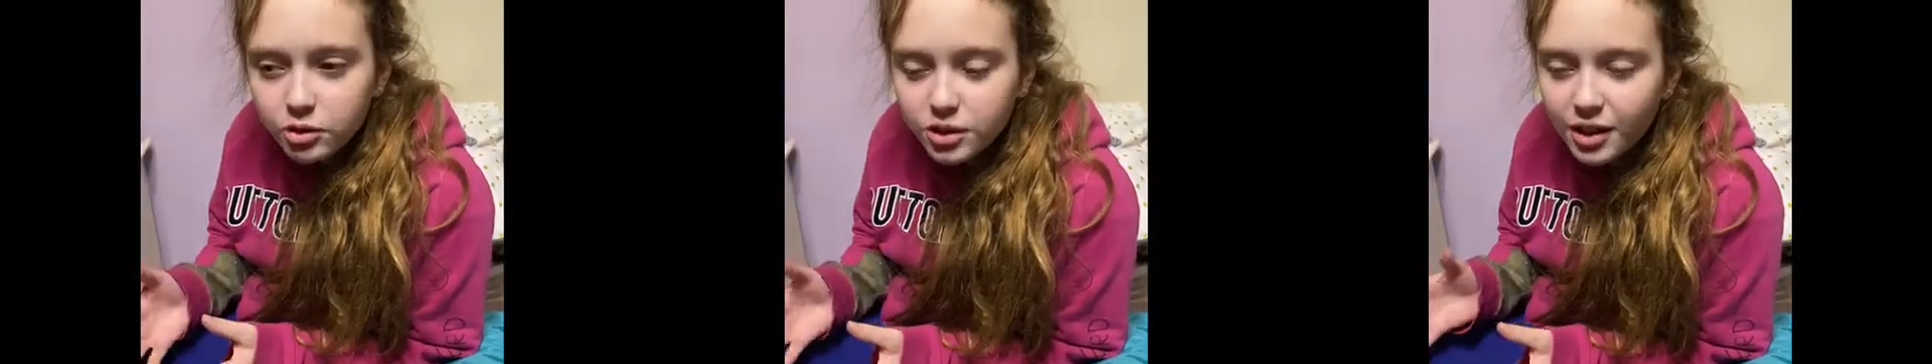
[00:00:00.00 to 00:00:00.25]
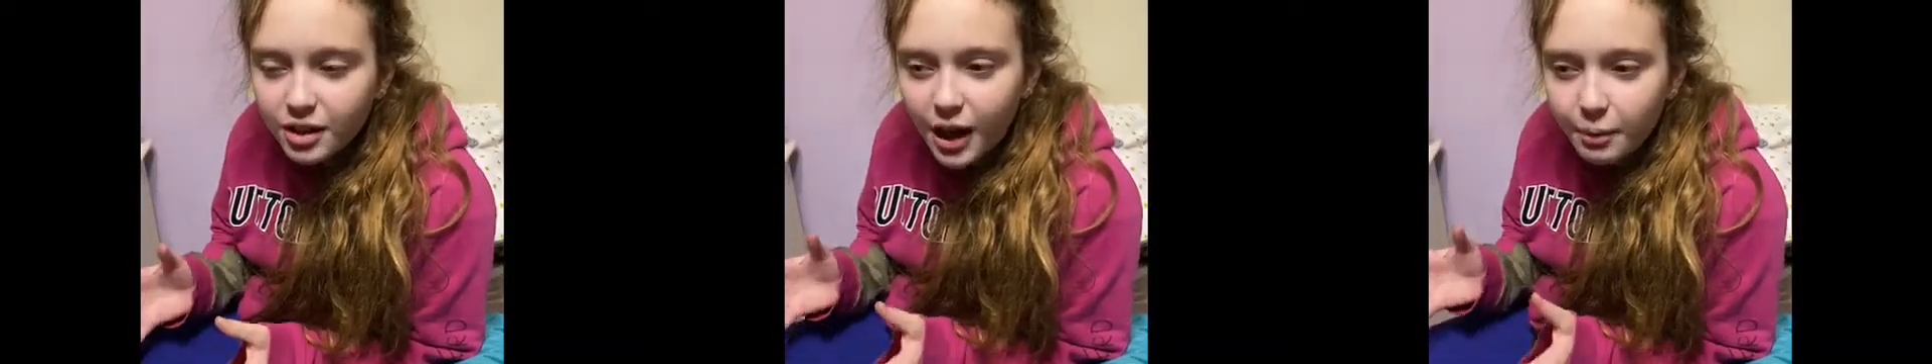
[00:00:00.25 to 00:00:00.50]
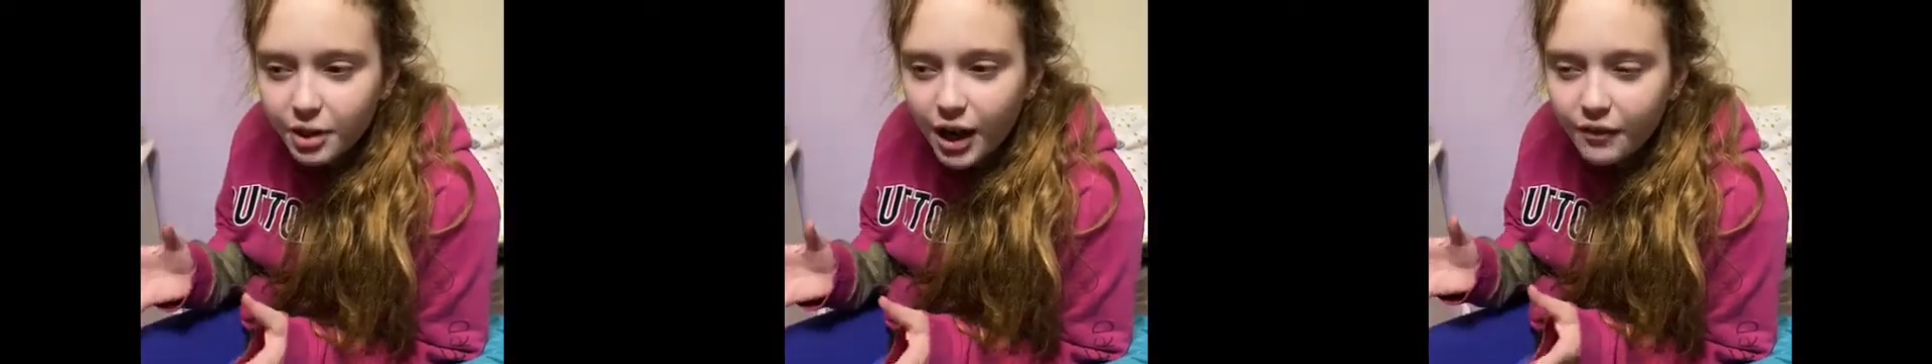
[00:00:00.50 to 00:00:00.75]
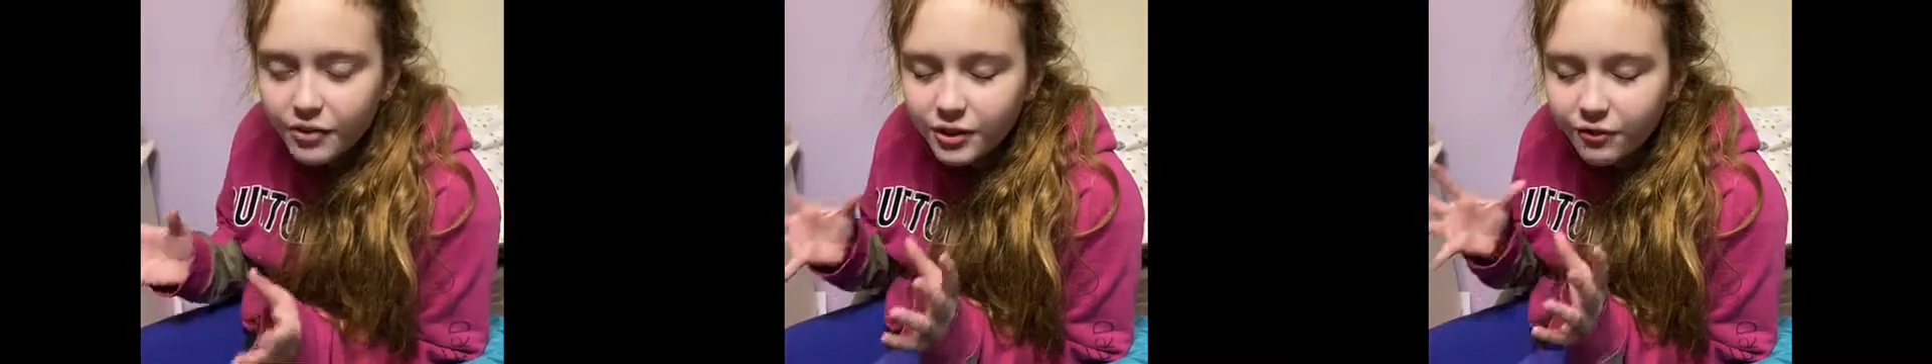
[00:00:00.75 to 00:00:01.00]
and I'm going to have
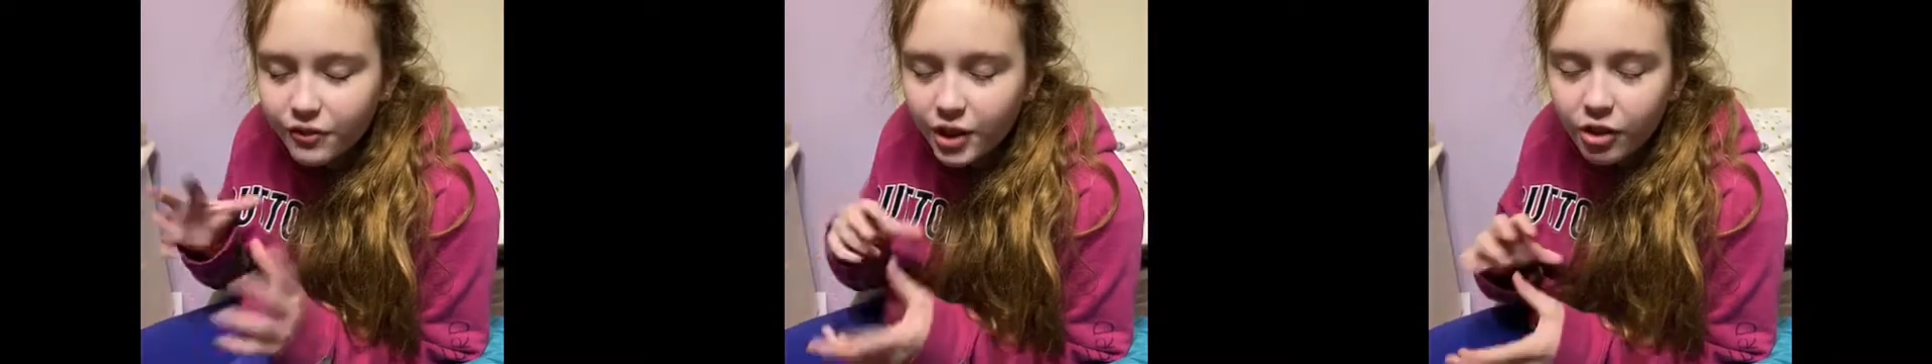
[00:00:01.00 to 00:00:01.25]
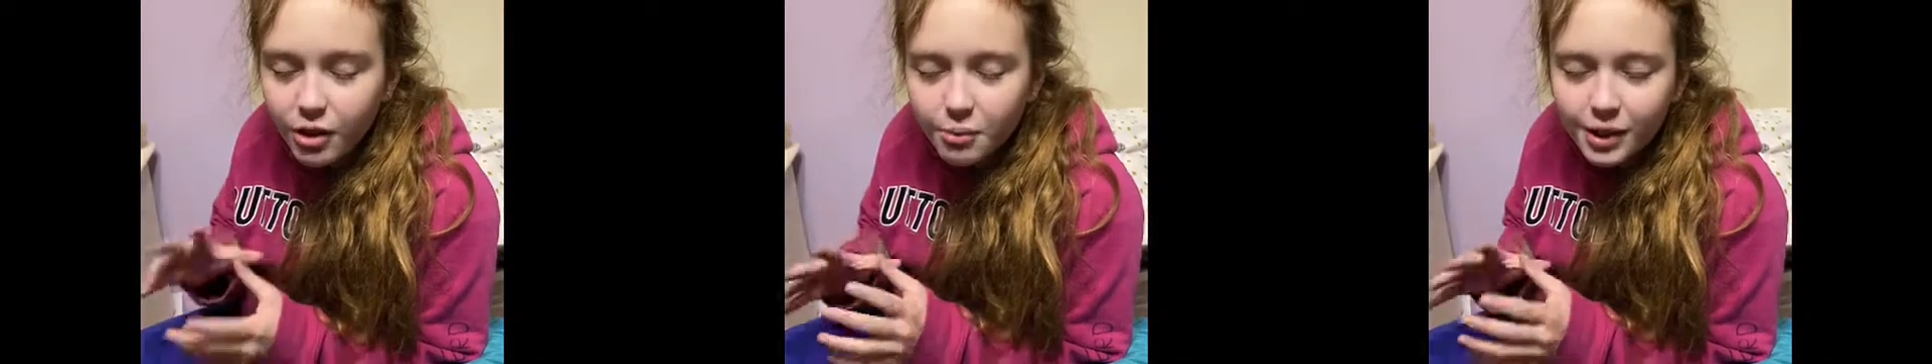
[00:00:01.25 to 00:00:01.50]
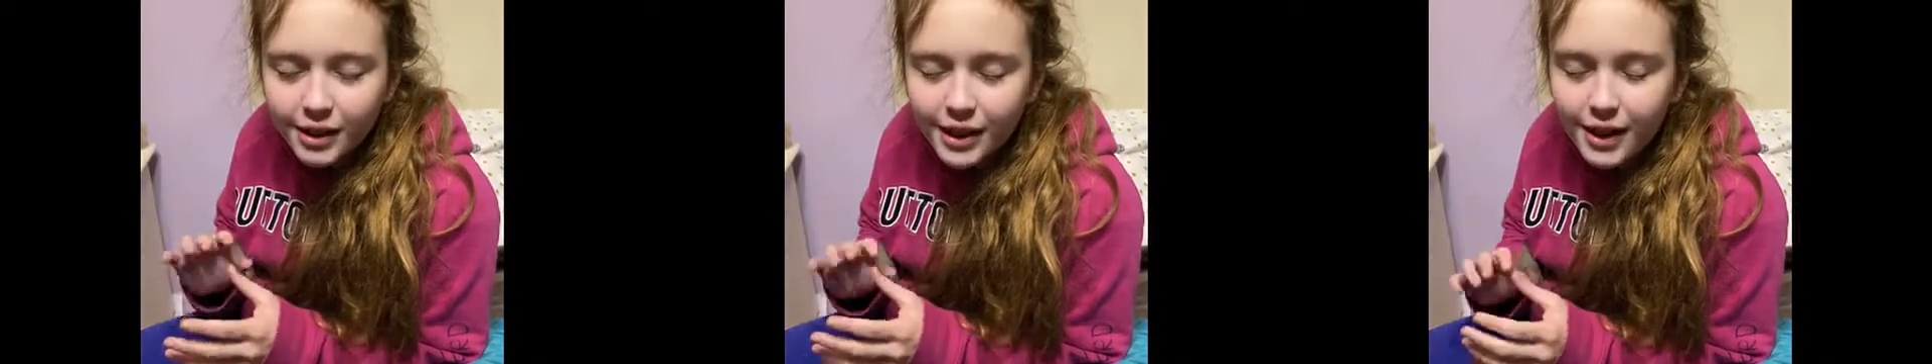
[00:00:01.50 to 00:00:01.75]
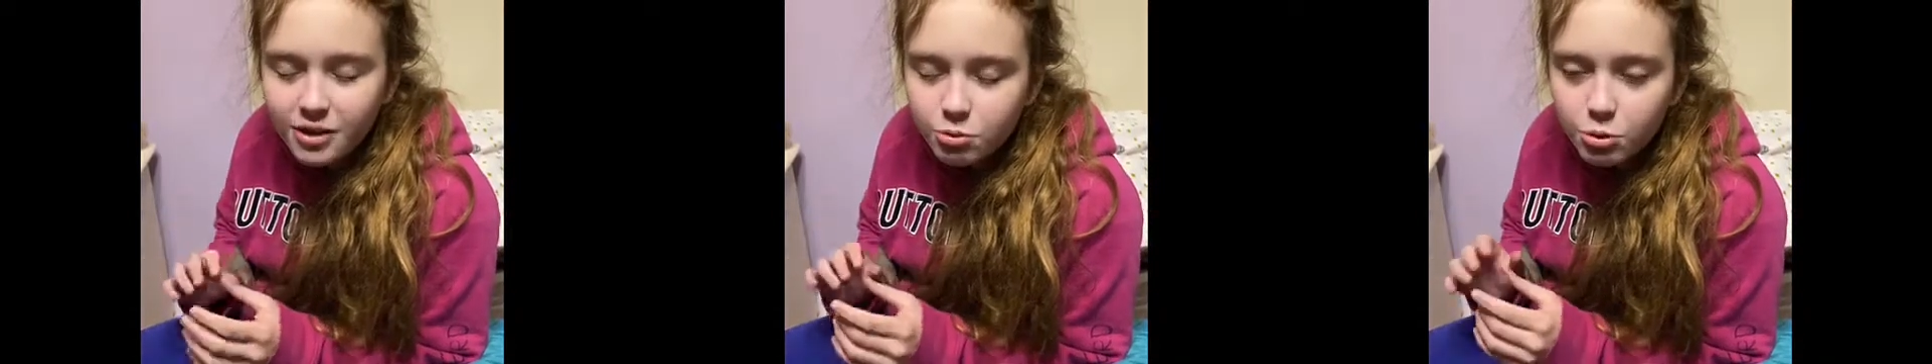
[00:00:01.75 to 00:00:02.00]
to feel them and
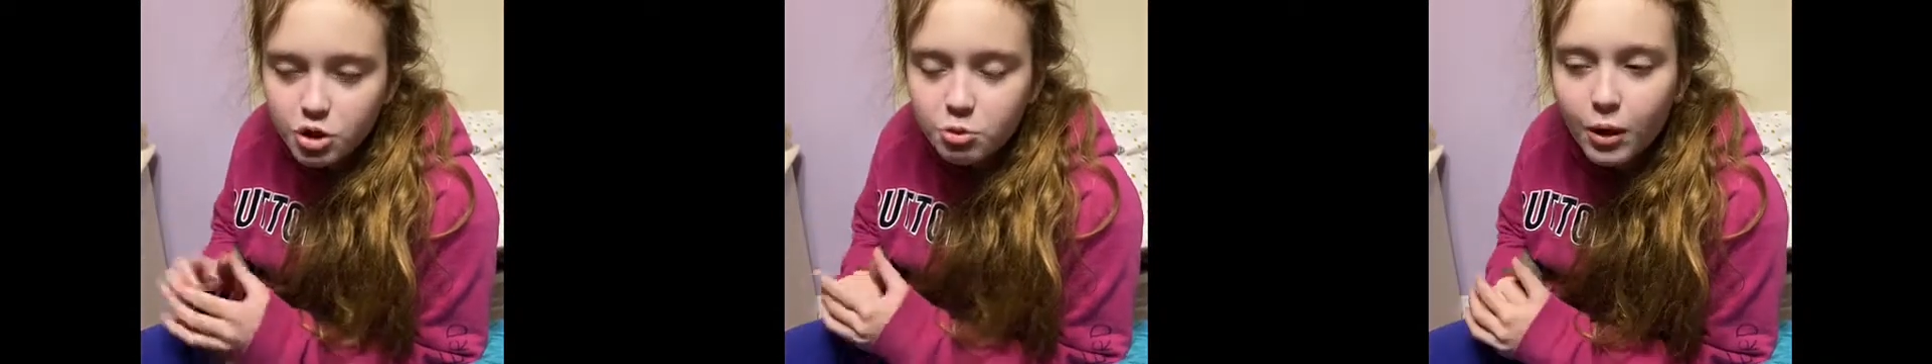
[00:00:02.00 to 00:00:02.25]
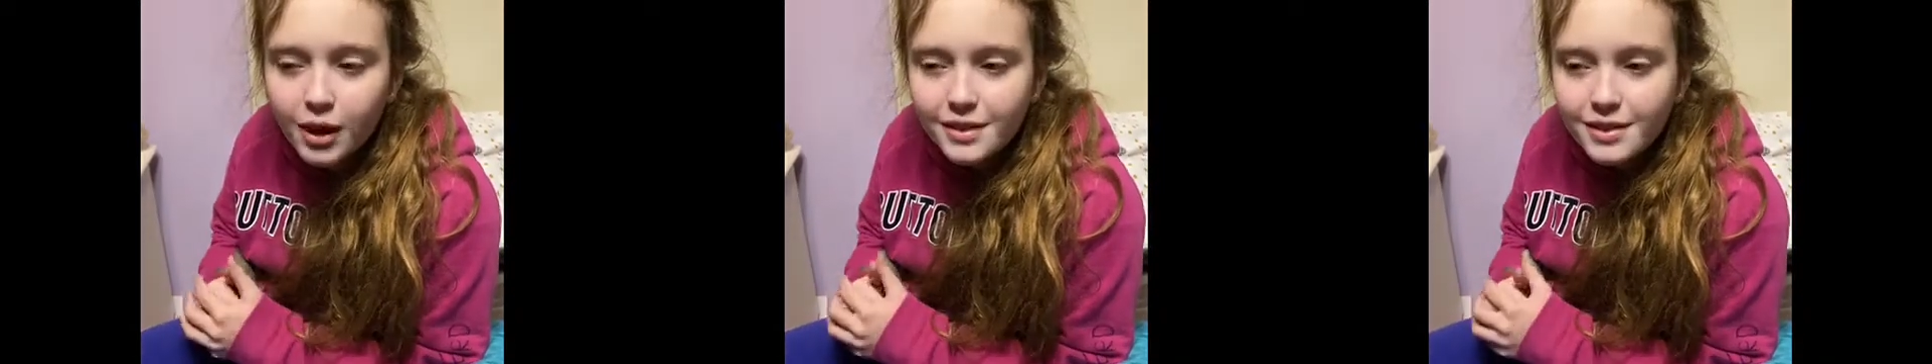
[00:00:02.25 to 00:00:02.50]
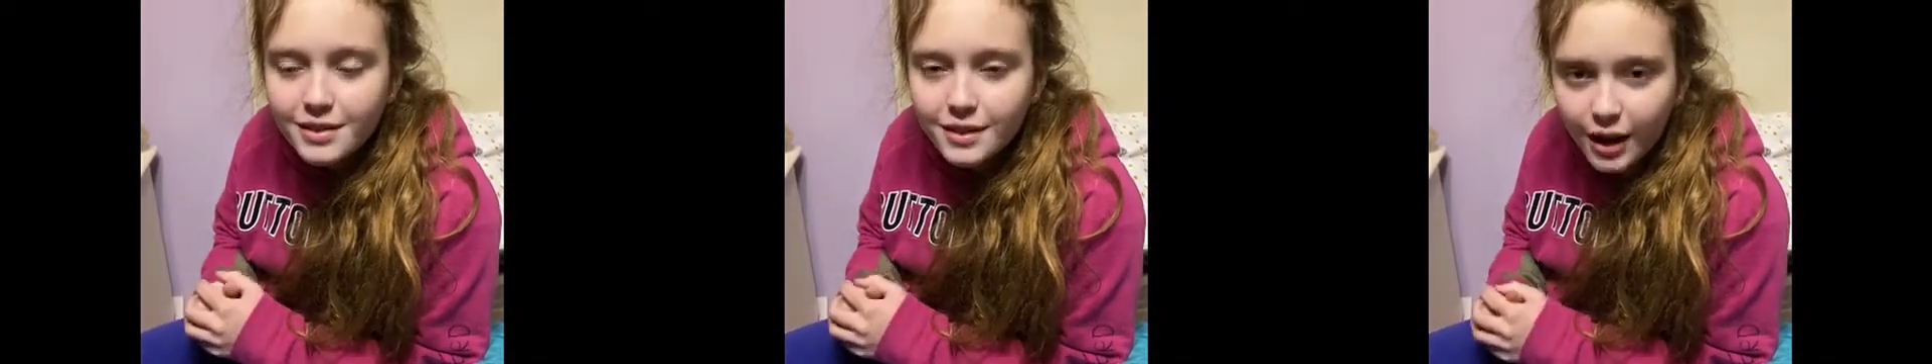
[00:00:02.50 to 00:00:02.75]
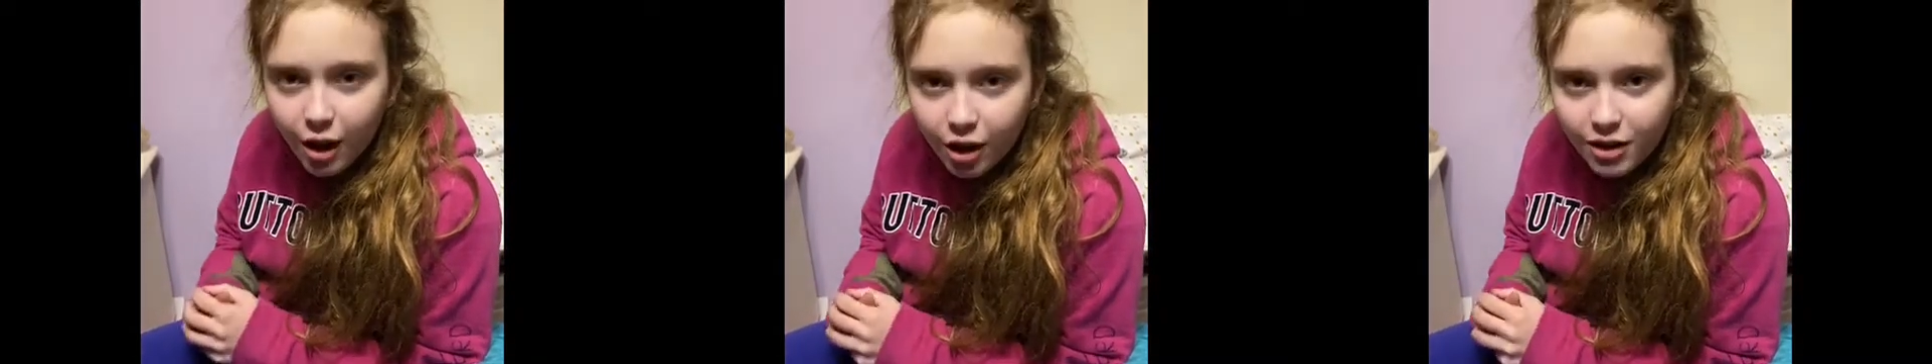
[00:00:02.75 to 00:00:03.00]
guess which ones they
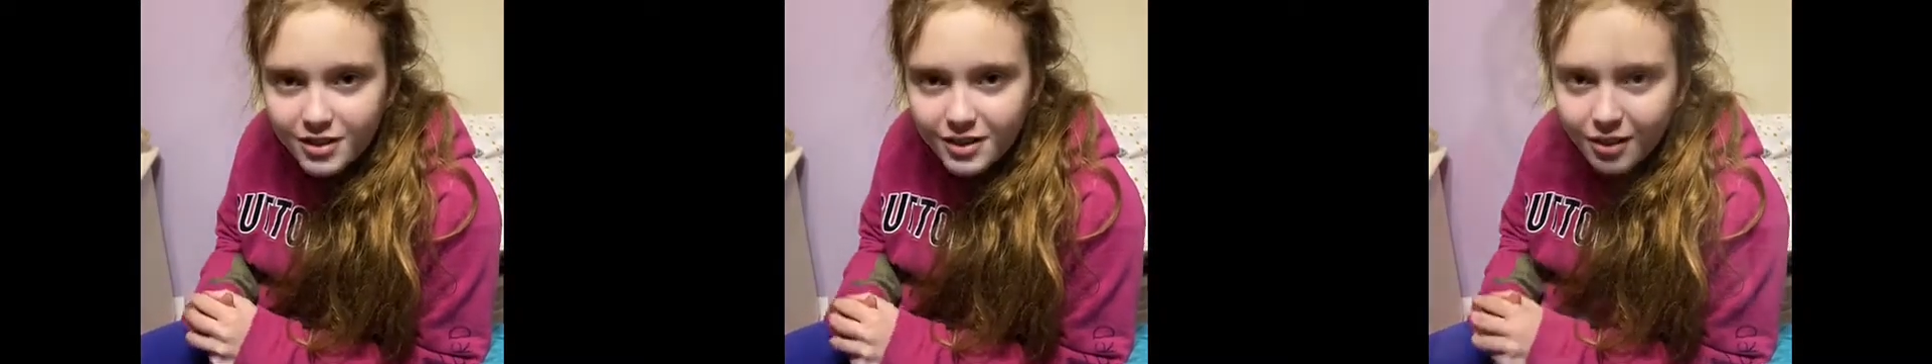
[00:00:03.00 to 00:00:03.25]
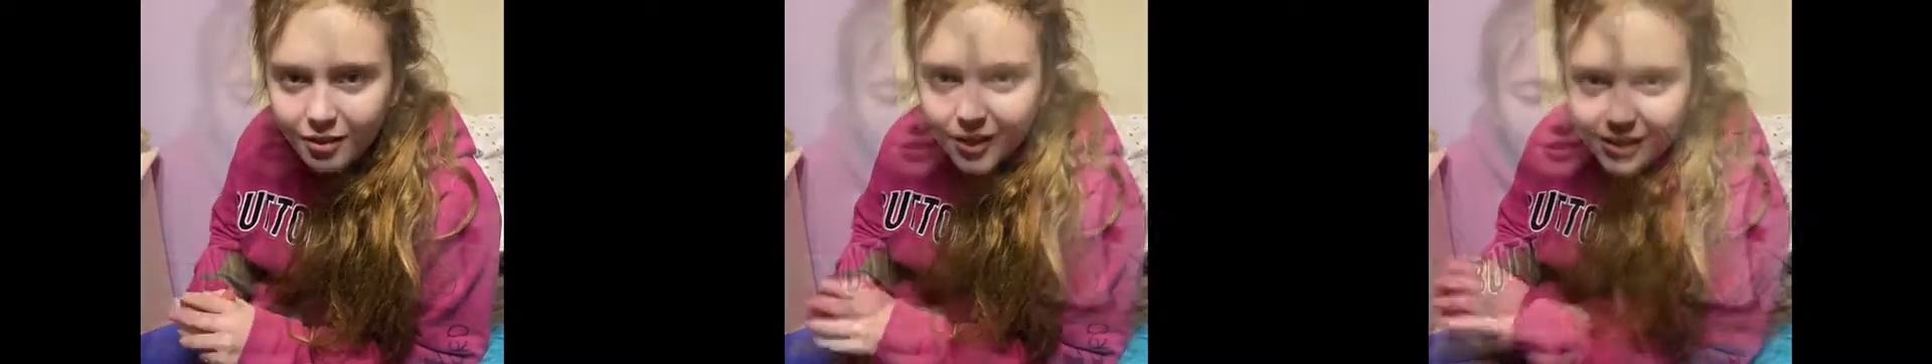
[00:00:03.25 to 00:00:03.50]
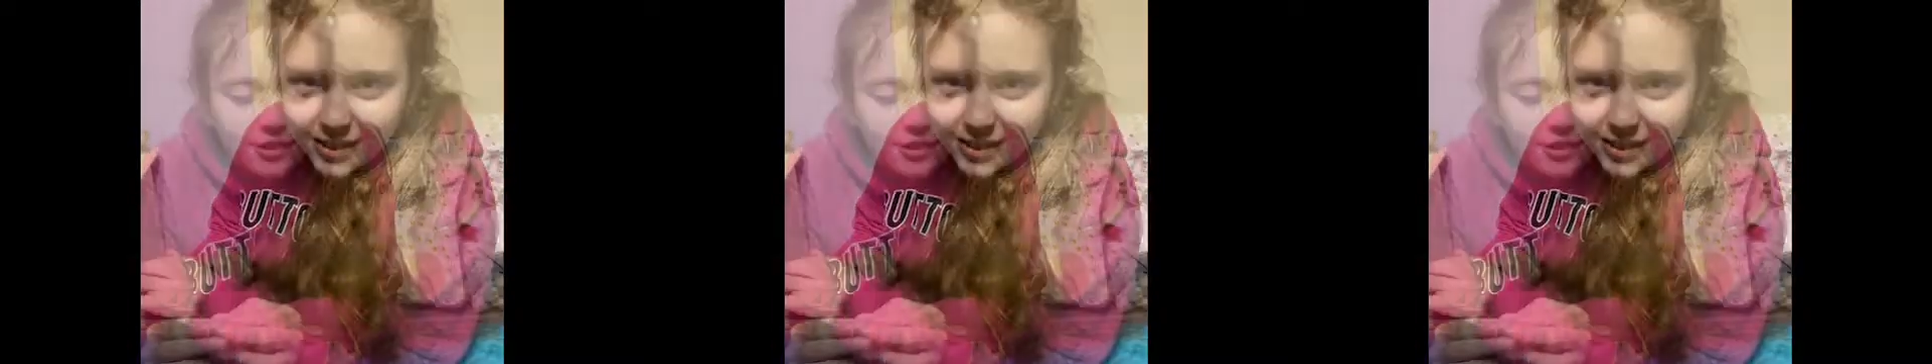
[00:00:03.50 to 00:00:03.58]
are. So let's go.